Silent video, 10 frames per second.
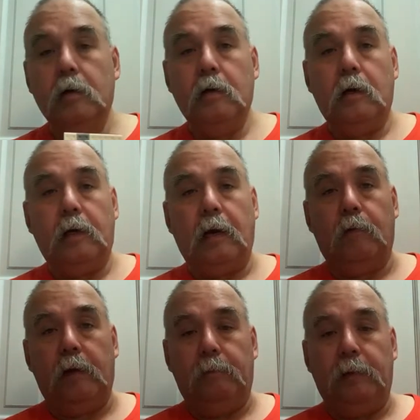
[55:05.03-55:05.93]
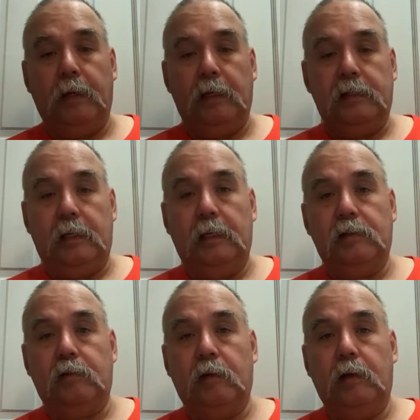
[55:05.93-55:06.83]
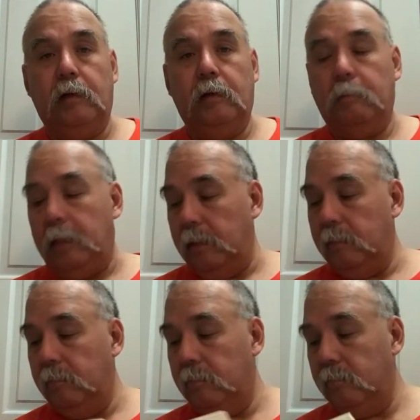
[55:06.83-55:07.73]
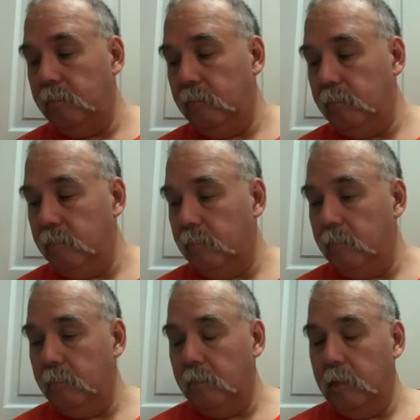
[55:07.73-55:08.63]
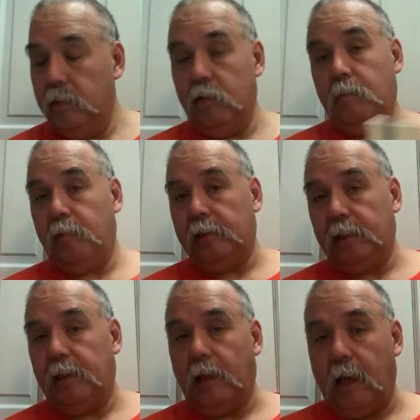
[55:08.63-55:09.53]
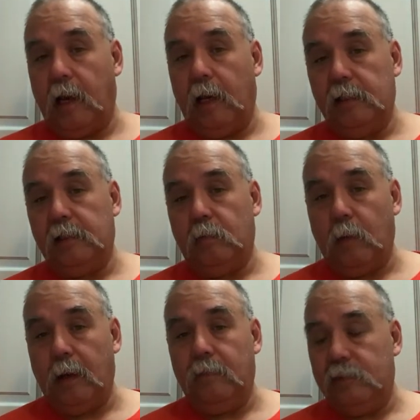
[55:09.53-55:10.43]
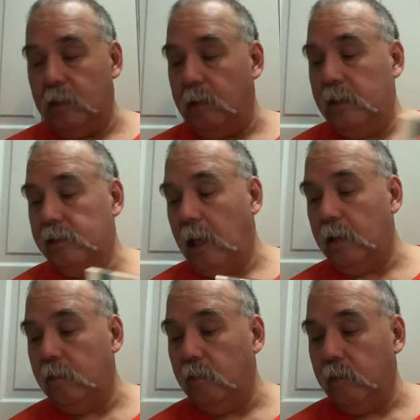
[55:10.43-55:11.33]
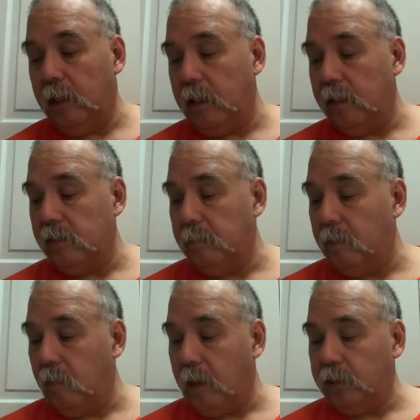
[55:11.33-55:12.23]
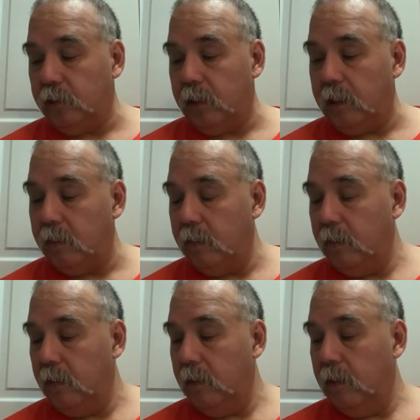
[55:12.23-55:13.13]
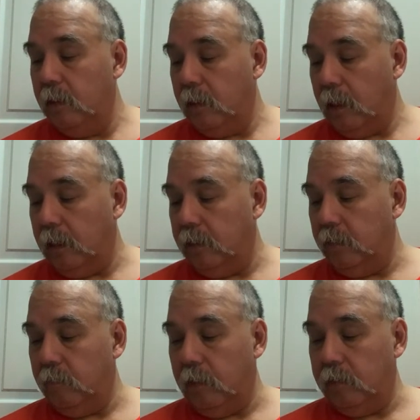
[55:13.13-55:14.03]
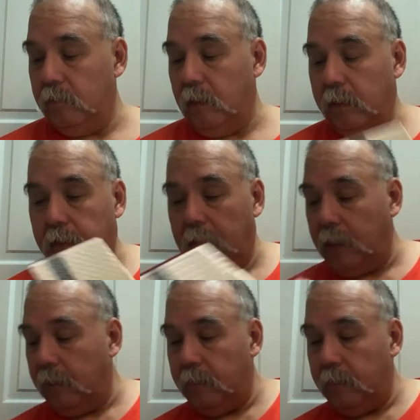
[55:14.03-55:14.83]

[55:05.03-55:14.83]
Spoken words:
You can't really be against the history. I mean, do appreciate the highs and waves, so that's kind of cool to get some interaction, and I do like that.